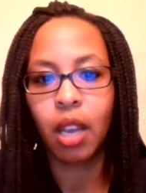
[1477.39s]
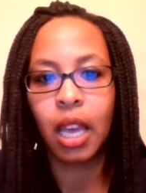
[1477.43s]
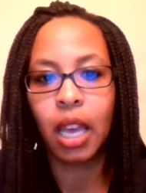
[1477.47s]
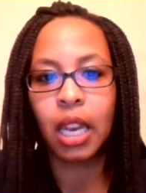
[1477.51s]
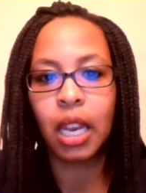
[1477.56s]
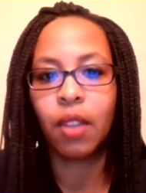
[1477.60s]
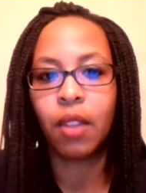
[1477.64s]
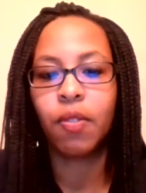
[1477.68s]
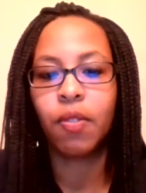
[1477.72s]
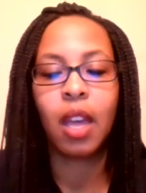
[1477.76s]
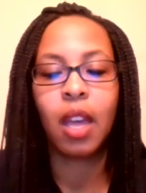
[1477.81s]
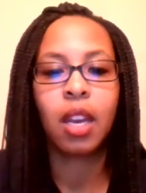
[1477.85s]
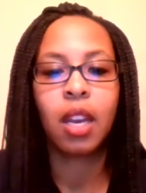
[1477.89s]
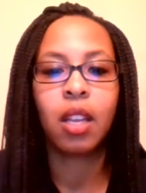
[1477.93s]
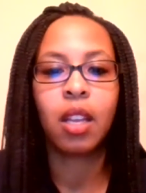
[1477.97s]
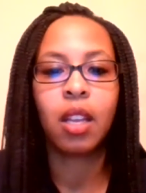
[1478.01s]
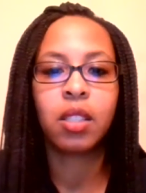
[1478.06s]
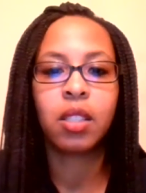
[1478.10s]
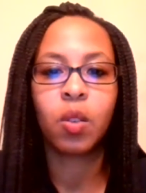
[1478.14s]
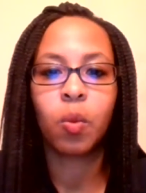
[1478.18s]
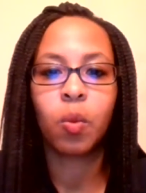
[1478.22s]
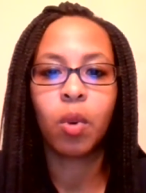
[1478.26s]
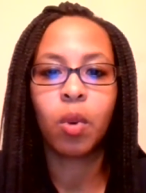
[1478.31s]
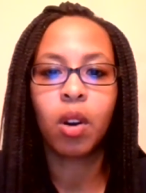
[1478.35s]
And if that
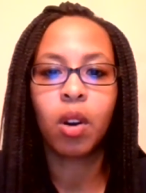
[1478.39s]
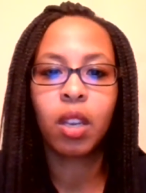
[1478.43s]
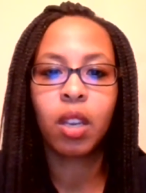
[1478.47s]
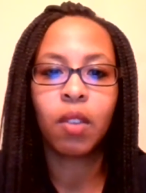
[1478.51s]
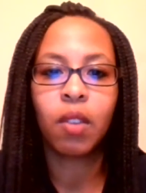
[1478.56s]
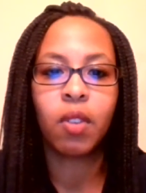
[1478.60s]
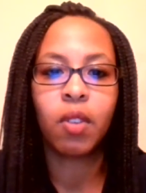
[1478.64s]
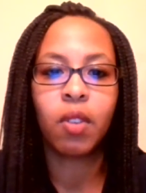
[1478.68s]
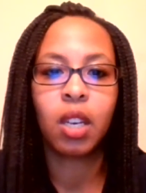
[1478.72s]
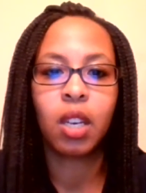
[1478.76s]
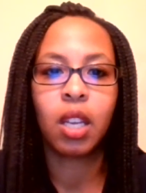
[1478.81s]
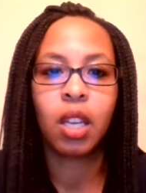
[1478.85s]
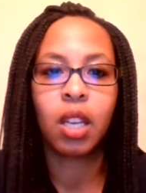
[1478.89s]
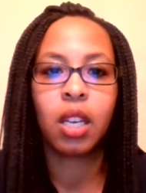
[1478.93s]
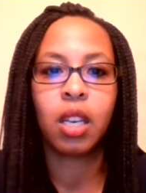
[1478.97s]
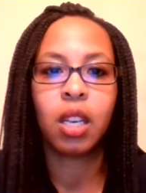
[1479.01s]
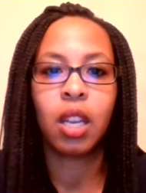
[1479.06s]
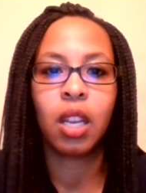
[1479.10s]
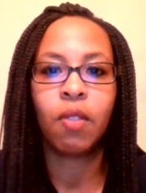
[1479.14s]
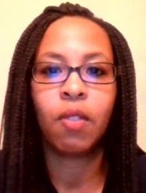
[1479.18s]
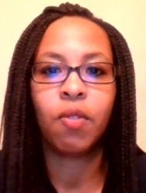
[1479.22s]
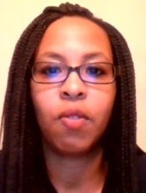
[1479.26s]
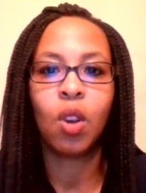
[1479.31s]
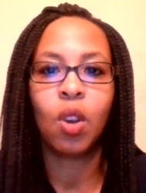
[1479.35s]
doesn't work, if
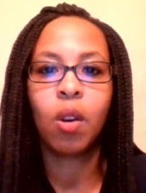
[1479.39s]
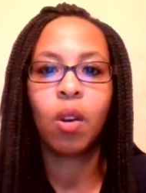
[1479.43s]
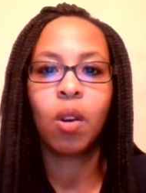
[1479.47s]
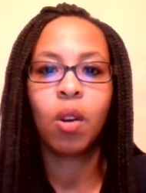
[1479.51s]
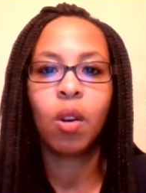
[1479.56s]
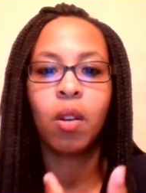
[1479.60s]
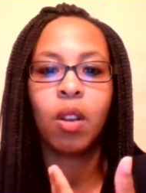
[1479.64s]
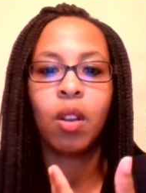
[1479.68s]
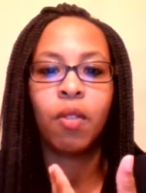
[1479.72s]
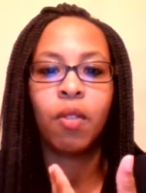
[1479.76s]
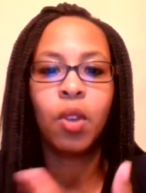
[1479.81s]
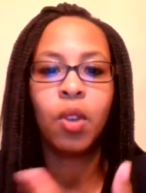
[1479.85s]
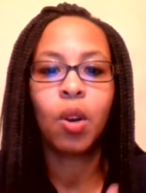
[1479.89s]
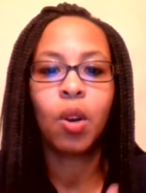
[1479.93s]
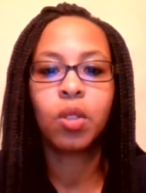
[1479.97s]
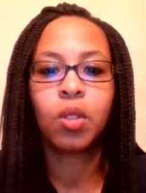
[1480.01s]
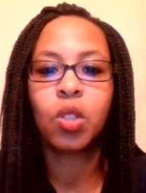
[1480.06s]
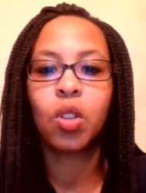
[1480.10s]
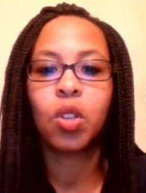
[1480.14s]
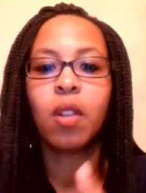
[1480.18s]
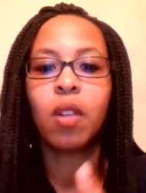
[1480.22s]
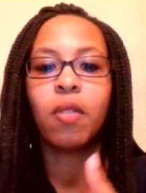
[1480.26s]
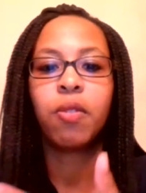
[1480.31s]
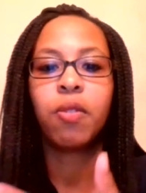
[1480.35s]
you don't
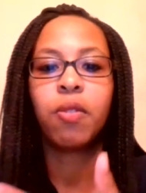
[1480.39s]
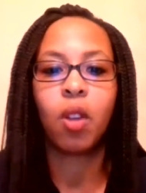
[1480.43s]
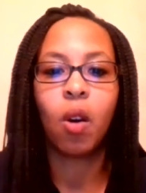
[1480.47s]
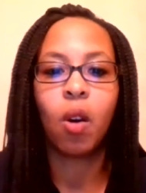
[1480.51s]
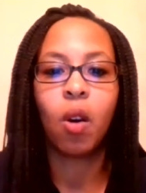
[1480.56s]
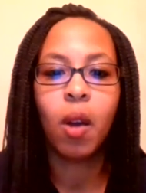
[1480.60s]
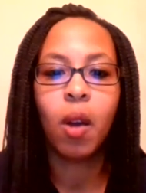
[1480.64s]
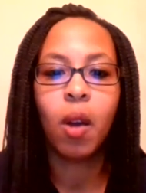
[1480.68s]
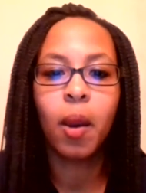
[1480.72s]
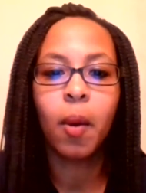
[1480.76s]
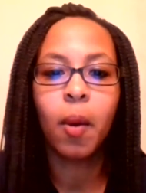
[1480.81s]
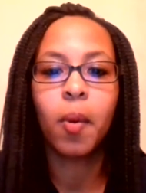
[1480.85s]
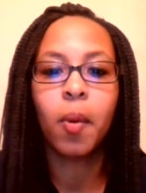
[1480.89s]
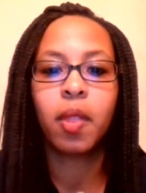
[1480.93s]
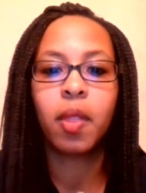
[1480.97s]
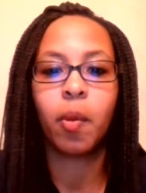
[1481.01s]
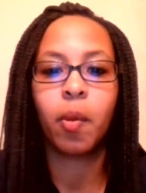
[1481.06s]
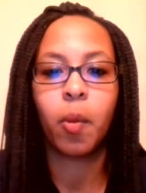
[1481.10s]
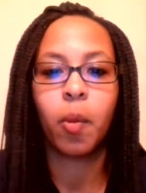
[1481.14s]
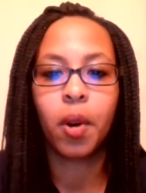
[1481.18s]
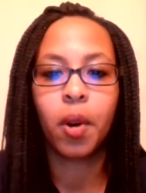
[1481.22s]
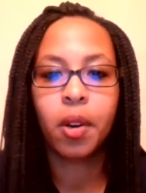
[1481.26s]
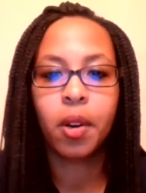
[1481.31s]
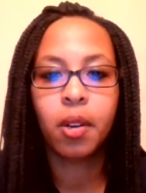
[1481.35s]
start flowing with the
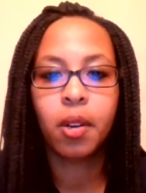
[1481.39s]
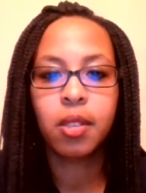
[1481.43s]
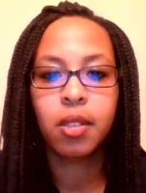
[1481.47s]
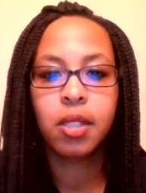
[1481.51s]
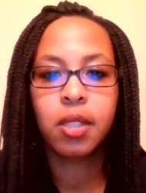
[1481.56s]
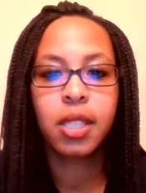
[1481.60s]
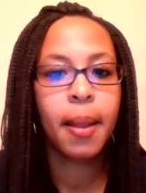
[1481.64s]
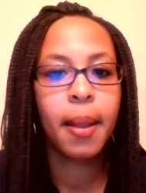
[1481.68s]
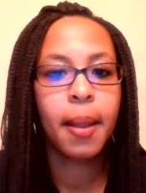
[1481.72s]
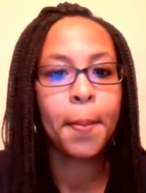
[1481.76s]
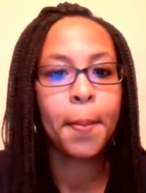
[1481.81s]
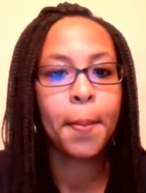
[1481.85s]
words,